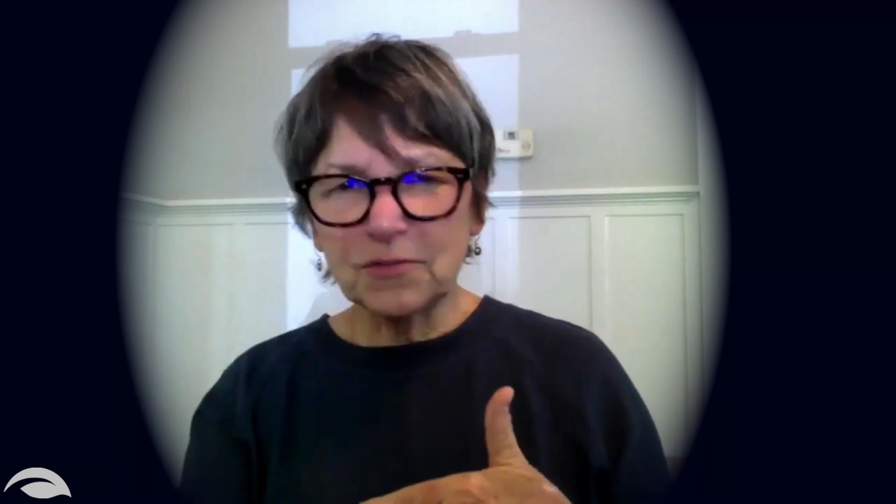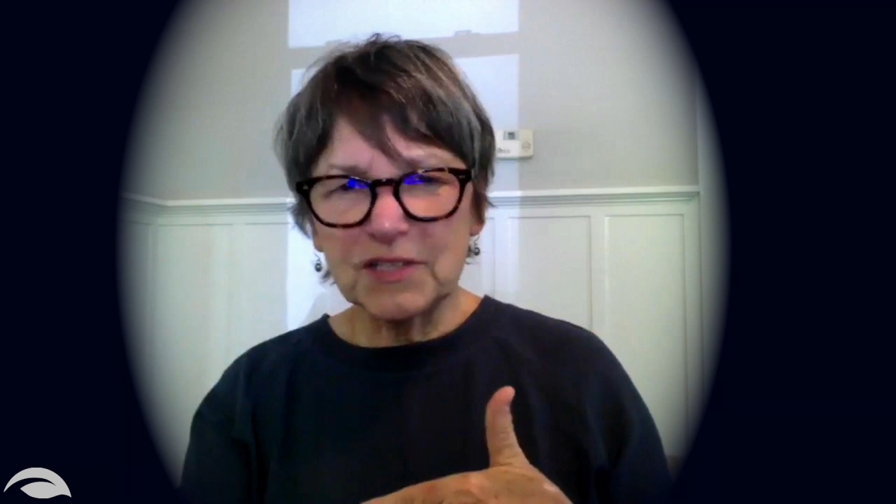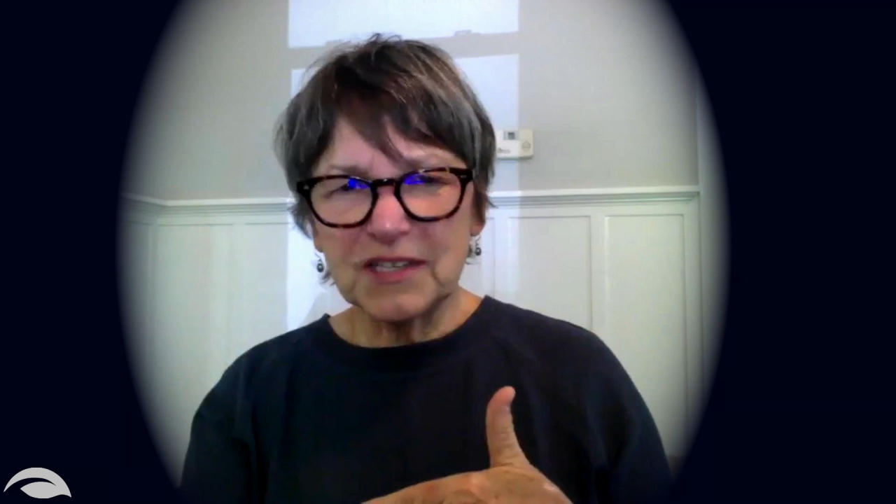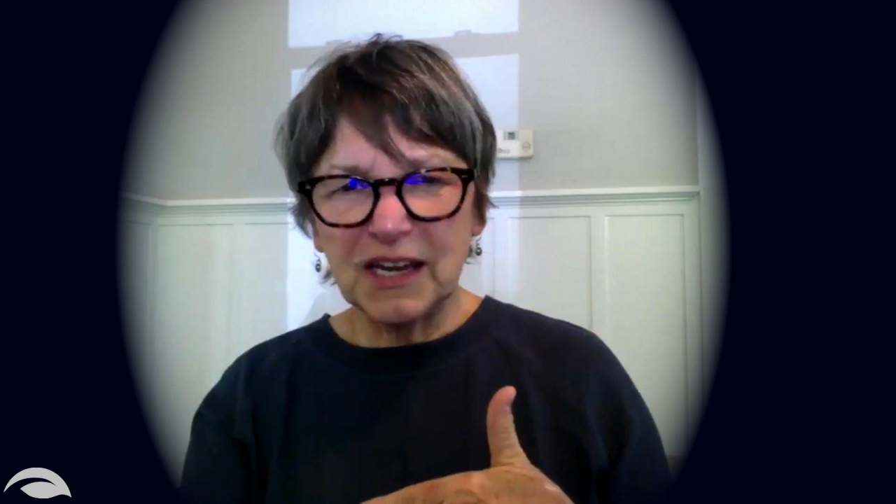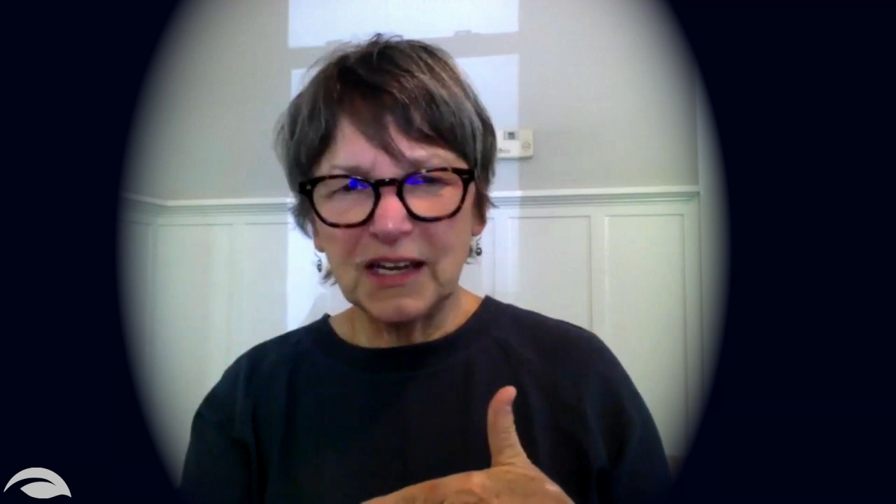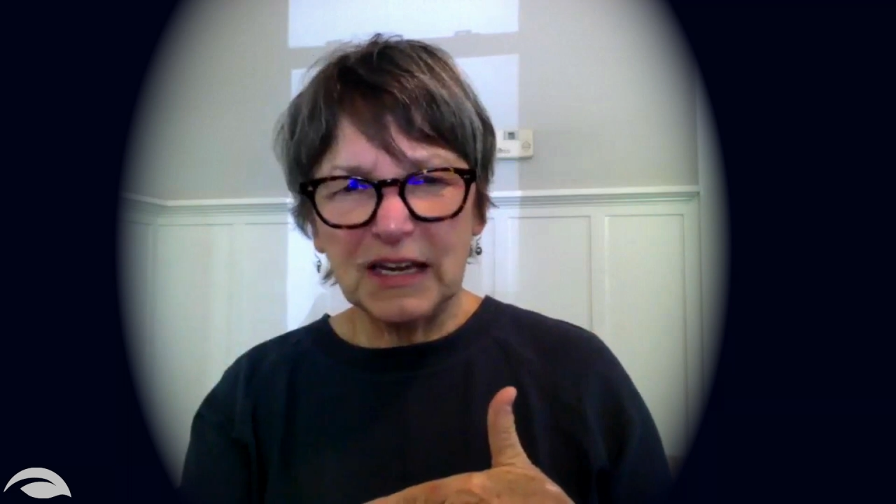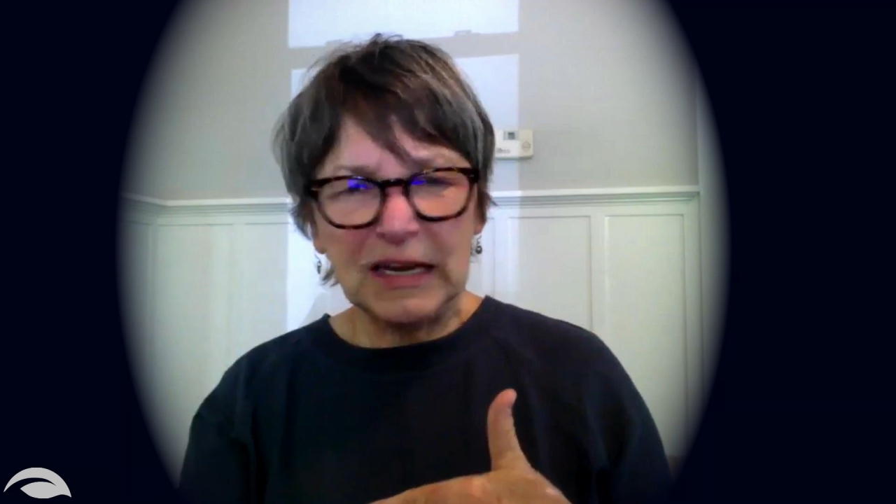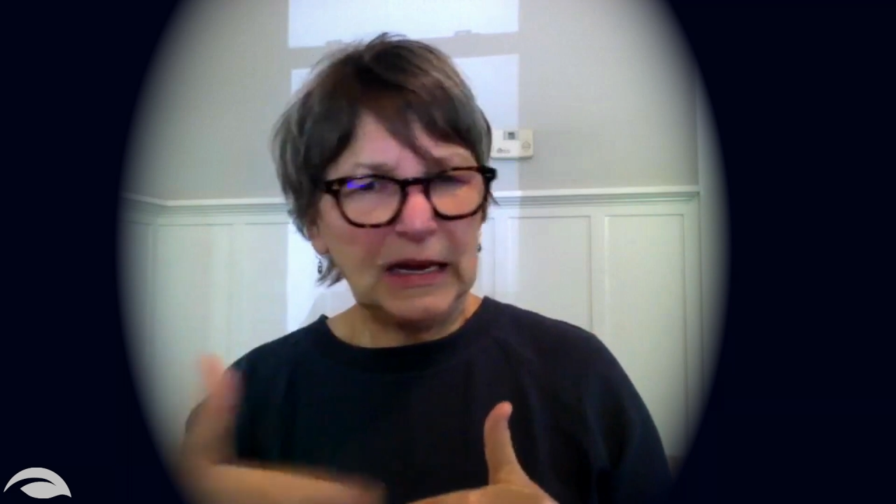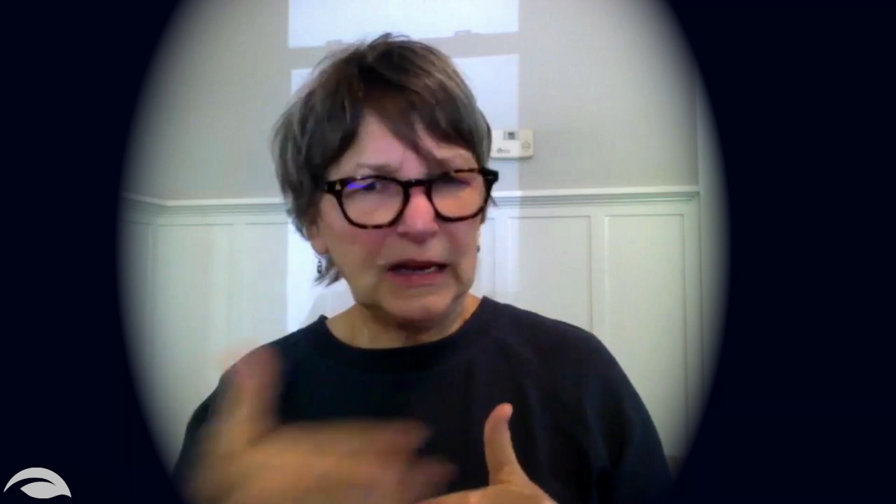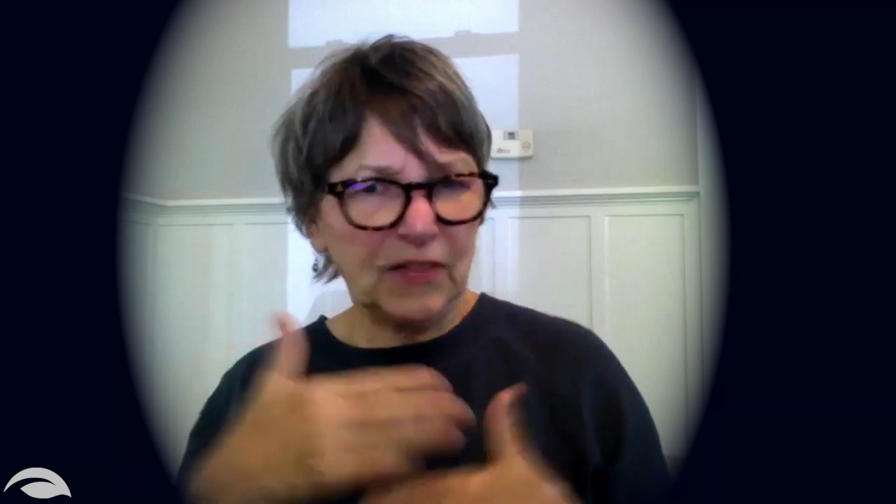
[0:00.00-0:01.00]
were
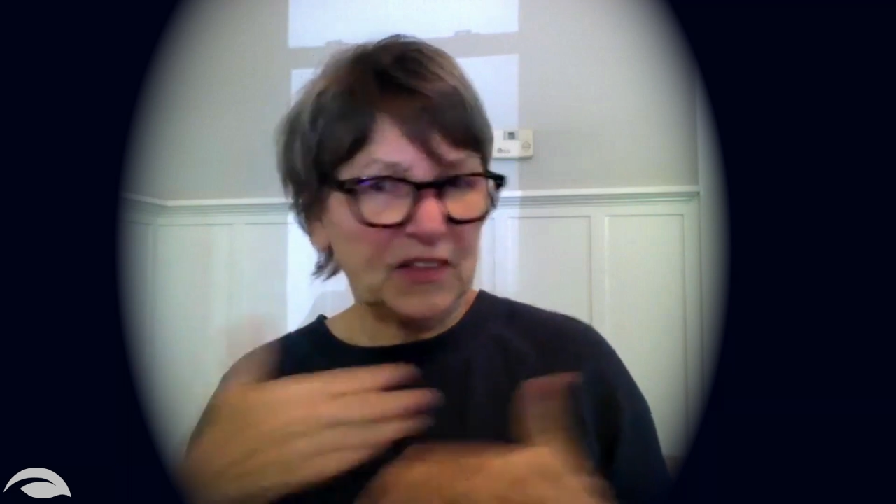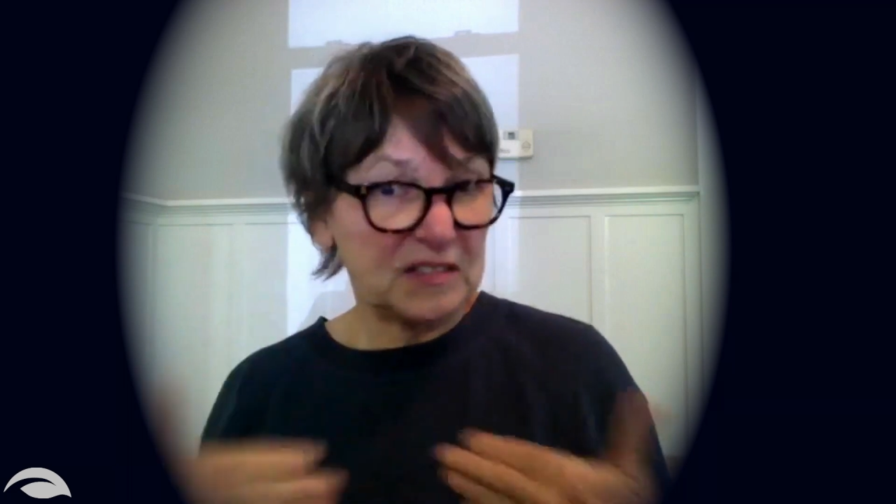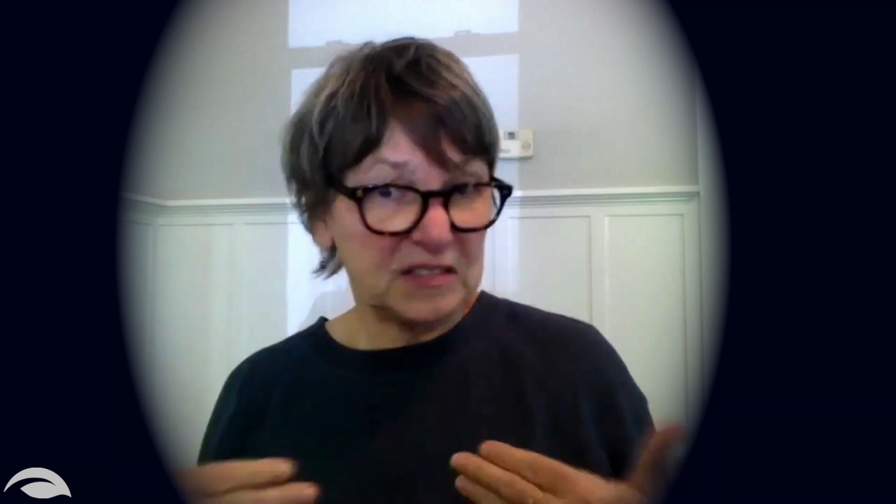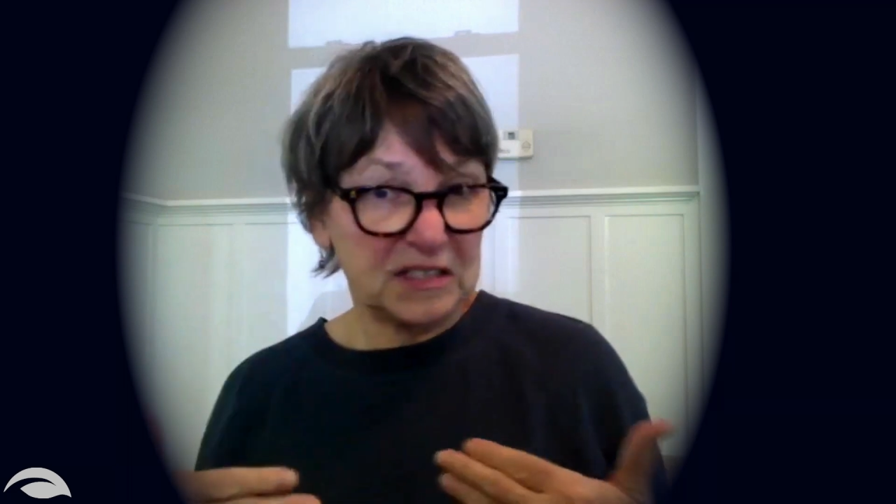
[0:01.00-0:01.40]
standing and the